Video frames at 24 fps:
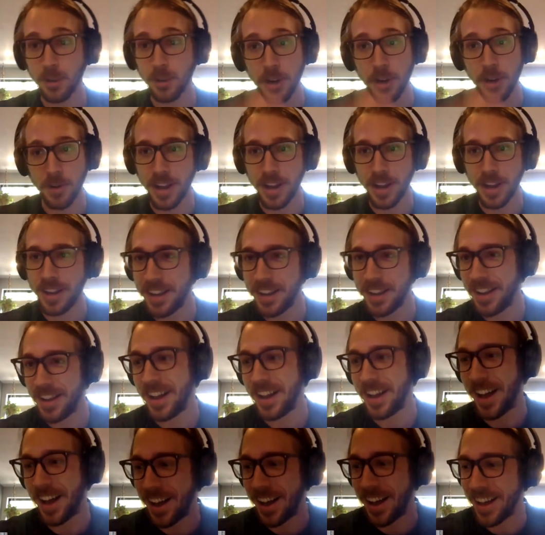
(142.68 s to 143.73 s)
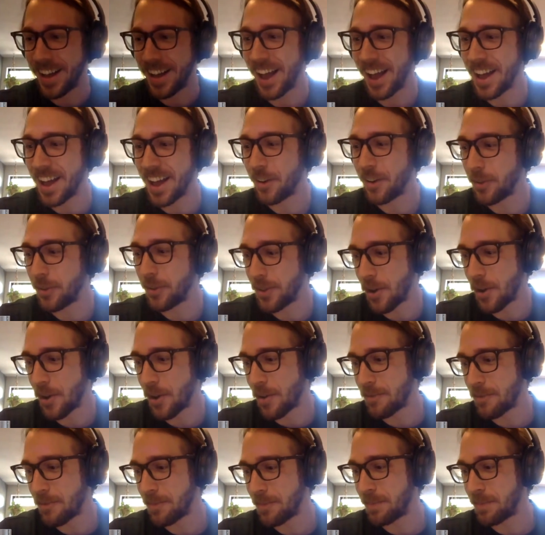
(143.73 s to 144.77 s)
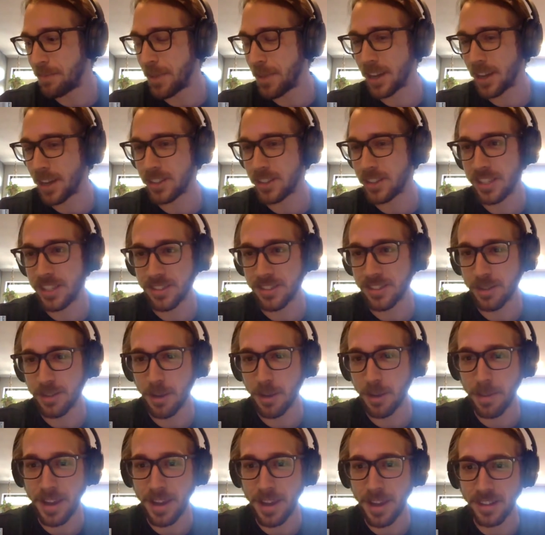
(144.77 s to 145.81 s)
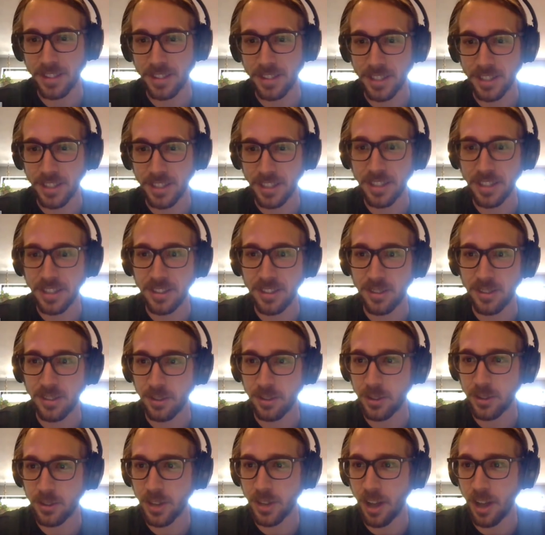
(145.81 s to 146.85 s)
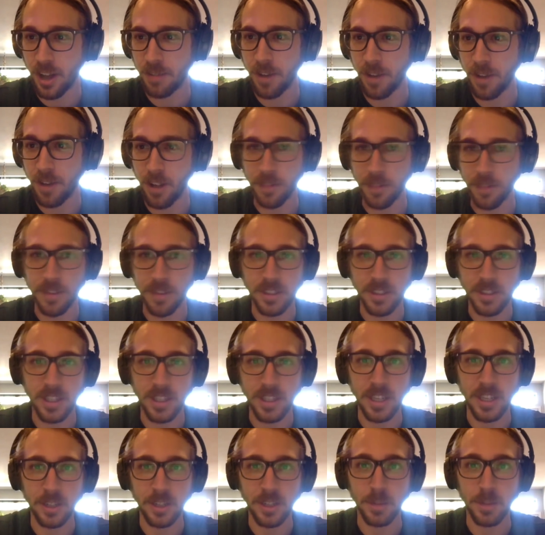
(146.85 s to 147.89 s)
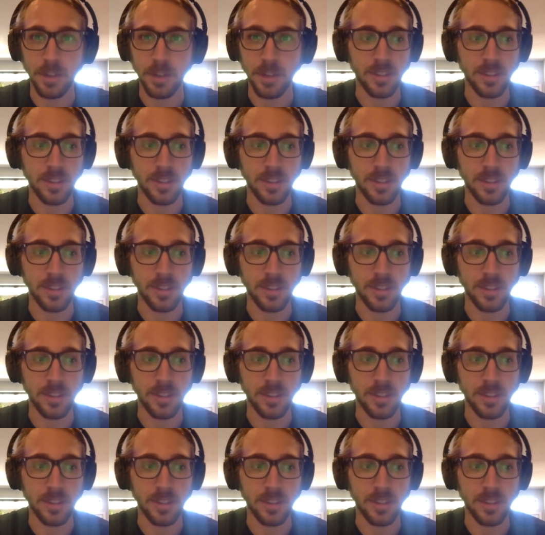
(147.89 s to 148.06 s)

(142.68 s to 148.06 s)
So anyway, I don't know if blockchain is going to be a panacea to solve all of these things,